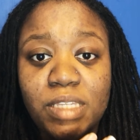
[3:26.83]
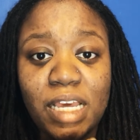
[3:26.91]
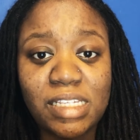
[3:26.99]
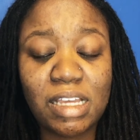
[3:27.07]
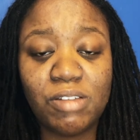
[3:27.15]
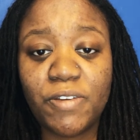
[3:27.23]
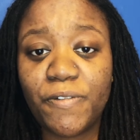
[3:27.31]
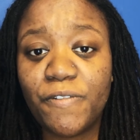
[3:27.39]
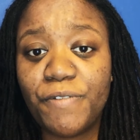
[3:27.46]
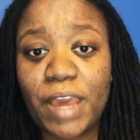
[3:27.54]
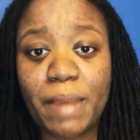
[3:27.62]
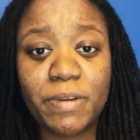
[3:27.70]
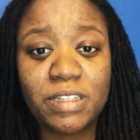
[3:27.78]
test out
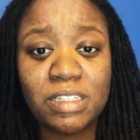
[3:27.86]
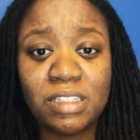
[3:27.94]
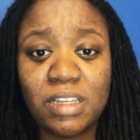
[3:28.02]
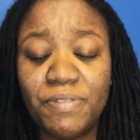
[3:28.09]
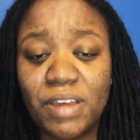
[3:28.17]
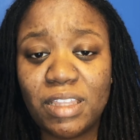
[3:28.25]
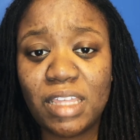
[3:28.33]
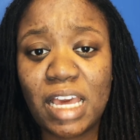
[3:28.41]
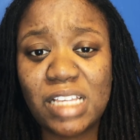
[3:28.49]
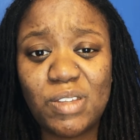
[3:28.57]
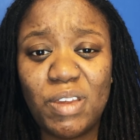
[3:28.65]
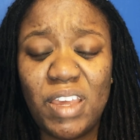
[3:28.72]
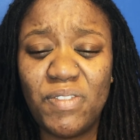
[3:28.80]
different fabrics and stuff like
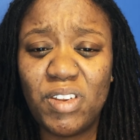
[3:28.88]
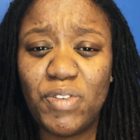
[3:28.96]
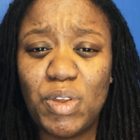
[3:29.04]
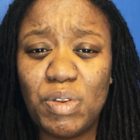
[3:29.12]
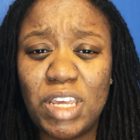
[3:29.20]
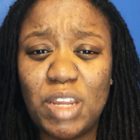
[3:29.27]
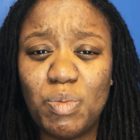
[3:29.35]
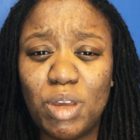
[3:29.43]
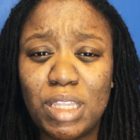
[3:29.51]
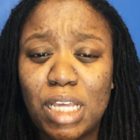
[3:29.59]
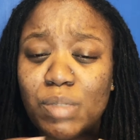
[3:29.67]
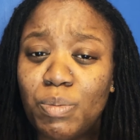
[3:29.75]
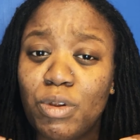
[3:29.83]
that. So even if you need
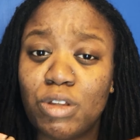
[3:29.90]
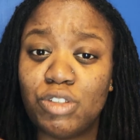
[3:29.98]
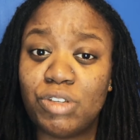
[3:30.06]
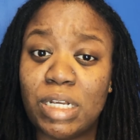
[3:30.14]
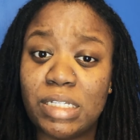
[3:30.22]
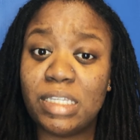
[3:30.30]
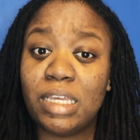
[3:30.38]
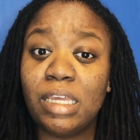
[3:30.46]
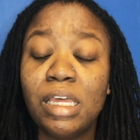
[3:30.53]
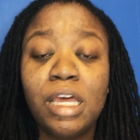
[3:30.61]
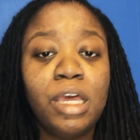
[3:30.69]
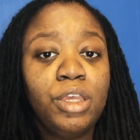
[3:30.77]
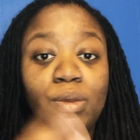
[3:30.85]
one that's more
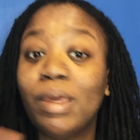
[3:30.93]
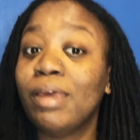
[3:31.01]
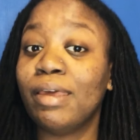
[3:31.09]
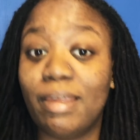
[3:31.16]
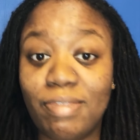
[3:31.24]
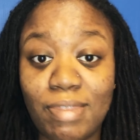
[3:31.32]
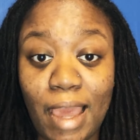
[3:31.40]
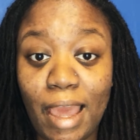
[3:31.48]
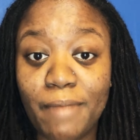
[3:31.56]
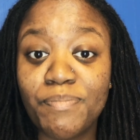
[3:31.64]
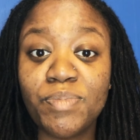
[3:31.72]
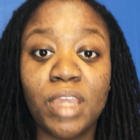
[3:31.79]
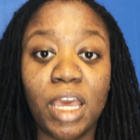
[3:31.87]
dressy, you can get
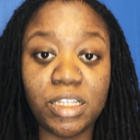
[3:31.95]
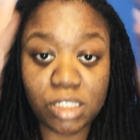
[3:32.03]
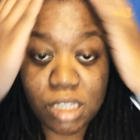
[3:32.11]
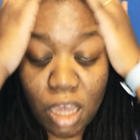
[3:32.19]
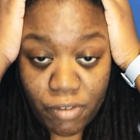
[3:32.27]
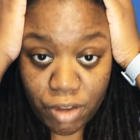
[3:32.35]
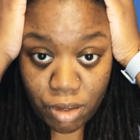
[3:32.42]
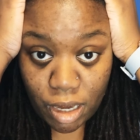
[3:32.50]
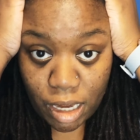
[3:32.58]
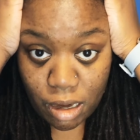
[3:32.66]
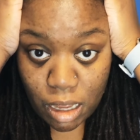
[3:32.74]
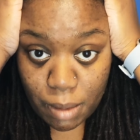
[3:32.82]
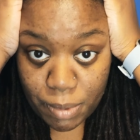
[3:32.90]
that and just cover your
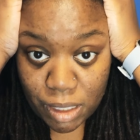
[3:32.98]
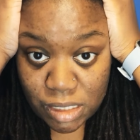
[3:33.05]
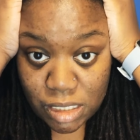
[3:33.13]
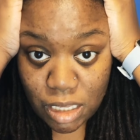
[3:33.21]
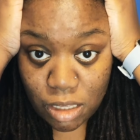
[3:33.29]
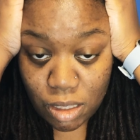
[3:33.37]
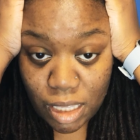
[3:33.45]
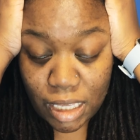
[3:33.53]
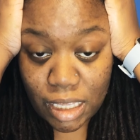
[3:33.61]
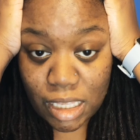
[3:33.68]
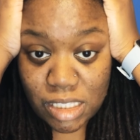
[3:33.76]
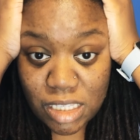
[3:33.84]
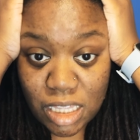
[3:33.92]
hair up until
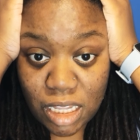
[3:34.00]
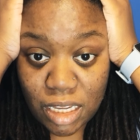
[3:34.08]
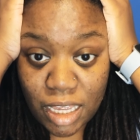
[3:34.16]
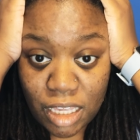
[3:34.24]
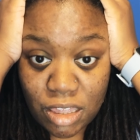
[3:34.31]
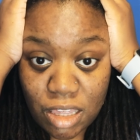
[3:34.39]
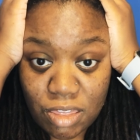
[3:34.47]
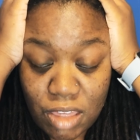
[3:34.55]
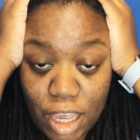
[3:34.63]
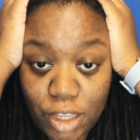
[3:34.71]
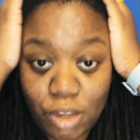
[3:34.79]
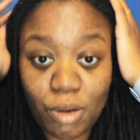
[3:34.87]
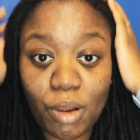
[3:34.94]
it gets to the length
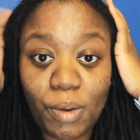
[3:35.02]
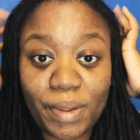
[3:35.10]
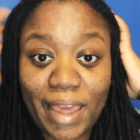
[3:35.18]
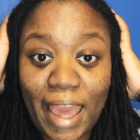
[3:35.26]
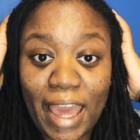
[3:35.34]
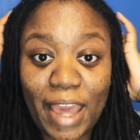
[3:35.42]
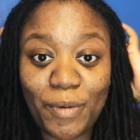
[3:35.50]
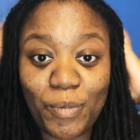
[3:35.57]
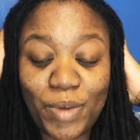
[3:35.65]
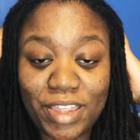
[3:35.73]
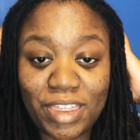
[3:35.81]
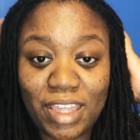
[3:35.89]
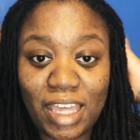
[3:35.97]
that you're okay
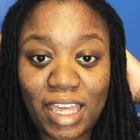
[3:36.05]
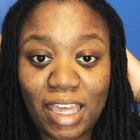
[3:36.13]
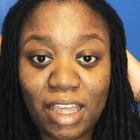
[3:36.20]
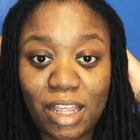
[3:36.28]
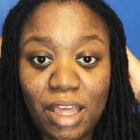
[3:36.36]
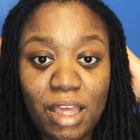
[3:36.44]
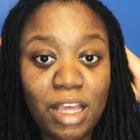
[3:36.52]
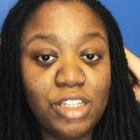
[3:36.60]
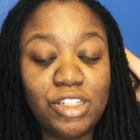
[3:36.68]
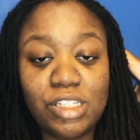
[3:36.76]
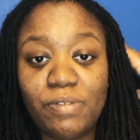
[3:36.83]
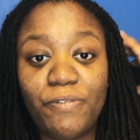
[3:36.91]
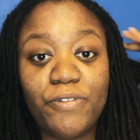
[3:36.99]
with it
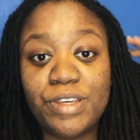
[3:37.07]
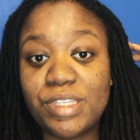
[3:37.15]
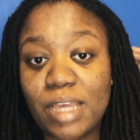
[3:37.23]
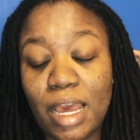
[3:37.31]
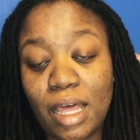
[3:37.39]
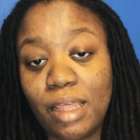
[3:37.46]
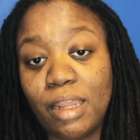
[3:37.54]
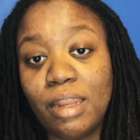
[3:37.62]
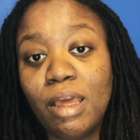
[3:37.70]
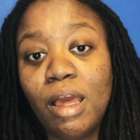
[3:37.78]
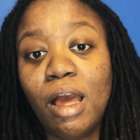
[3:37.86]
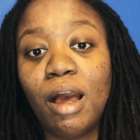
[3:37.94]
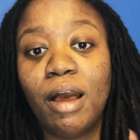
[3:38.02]
just freestyling.
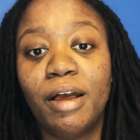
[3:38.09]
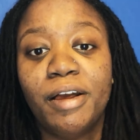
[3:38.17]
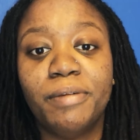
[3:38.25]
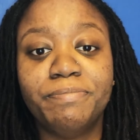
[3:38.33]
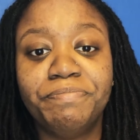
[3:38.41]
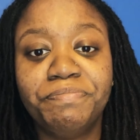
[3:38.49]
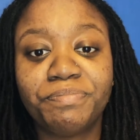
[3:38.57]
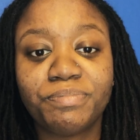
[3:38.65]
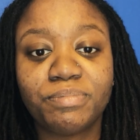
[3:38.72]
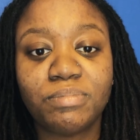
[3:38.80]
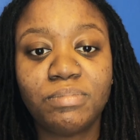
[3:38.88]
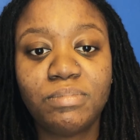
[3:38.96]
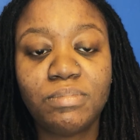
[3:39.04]

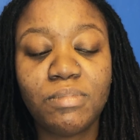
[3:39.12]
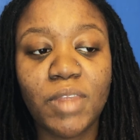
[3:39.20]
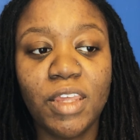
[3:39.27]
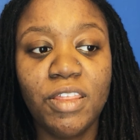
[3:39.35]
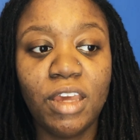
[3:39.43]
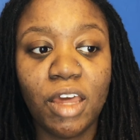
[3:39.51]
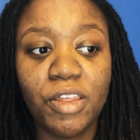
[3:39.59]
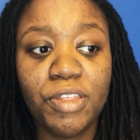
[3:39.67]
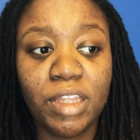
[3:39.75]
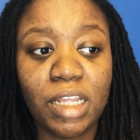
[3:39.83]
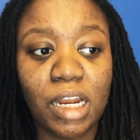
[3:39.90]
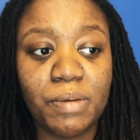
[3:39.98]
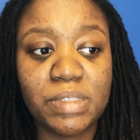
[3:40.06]
The other
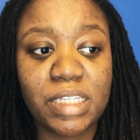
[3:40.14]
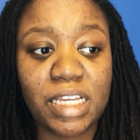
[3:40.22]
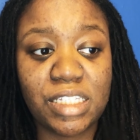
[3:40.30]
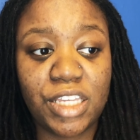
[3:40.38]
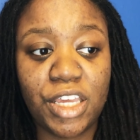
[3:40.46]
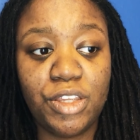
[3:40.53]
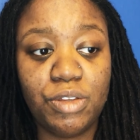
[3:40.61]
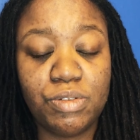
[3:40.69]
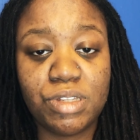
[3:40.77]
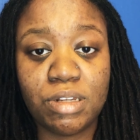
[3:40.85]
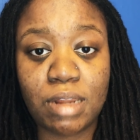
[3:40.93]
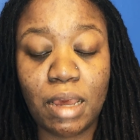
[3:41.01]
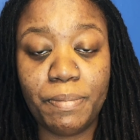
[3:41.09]
thing that I would say is get
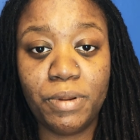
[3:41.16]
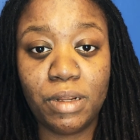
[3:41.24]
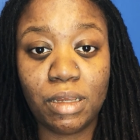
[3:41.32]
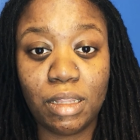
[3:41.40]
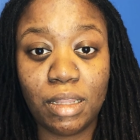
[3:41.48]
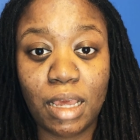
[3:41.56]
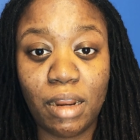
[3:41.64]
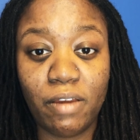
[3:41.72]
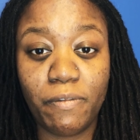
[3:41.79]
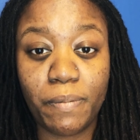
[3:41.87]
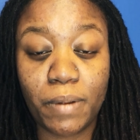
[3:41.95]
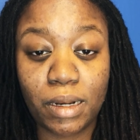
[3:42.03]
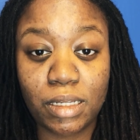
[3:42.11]
used to not putting a lot
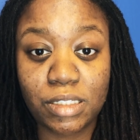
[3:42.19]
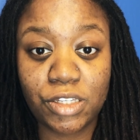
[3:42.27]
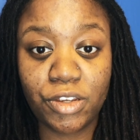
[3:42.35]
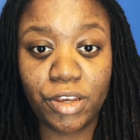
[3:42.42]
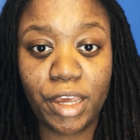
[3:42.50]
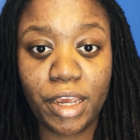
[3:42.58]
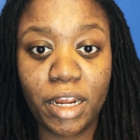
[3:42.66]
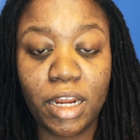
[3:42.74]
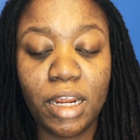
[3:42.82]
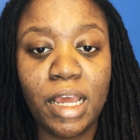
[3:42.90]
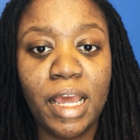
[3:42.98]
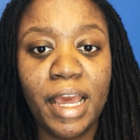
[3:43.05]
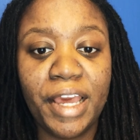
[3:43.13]
of products in your
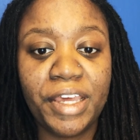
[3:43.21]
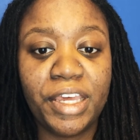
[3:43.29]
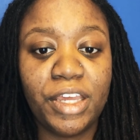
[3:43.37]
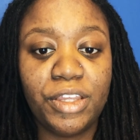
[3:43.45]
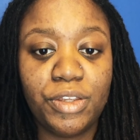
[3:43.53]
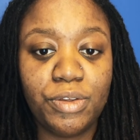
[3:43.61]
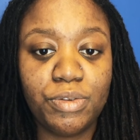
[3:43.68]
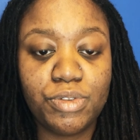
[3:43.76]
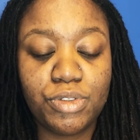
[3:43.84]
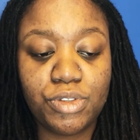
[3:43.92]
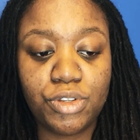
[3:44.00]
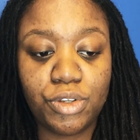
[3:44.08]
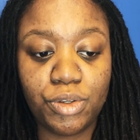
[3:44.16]
hair and get
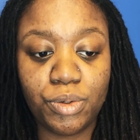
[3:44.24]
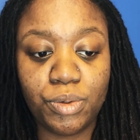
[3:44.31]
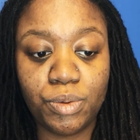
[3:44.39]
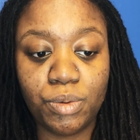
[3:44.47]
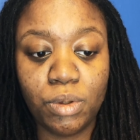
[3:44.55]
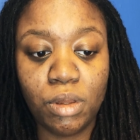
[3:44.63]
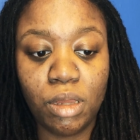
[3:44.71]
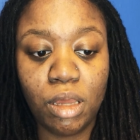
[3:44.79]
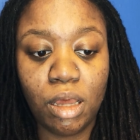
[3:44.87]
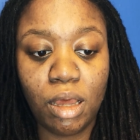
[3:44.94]
used to